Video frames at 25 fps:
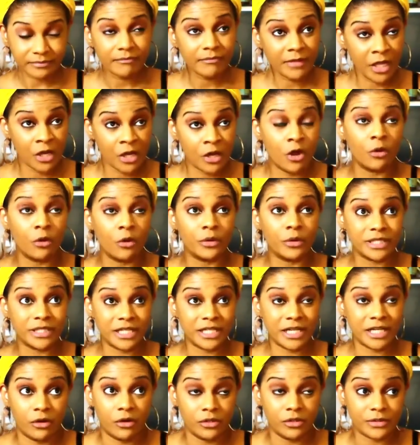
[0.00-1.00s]
Oh, and then I
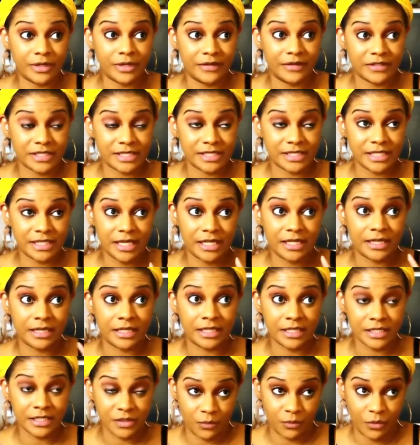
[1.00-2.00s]
also have to say it
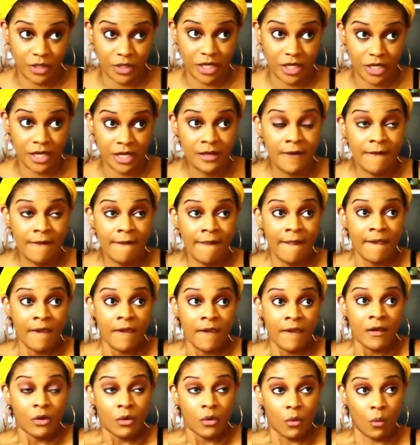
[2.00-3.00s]
this way,
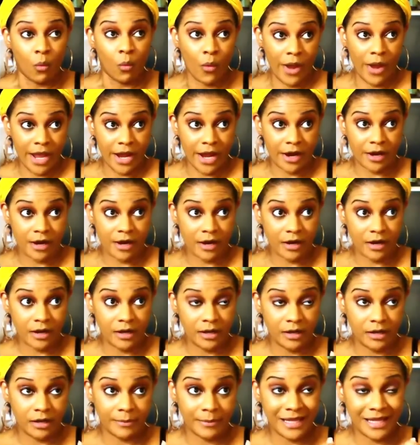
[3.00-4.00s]
where
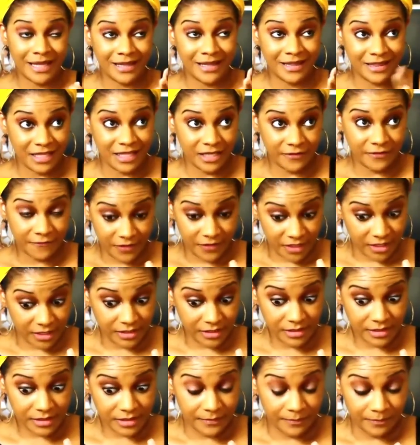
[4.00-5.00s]
in the
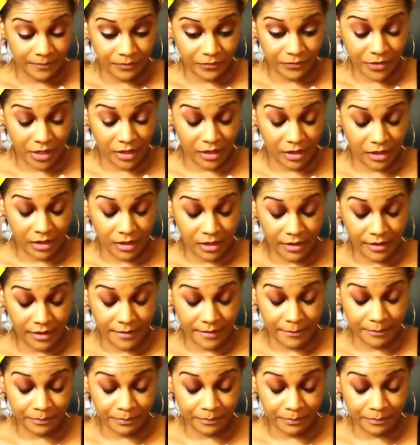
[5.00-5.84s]
event that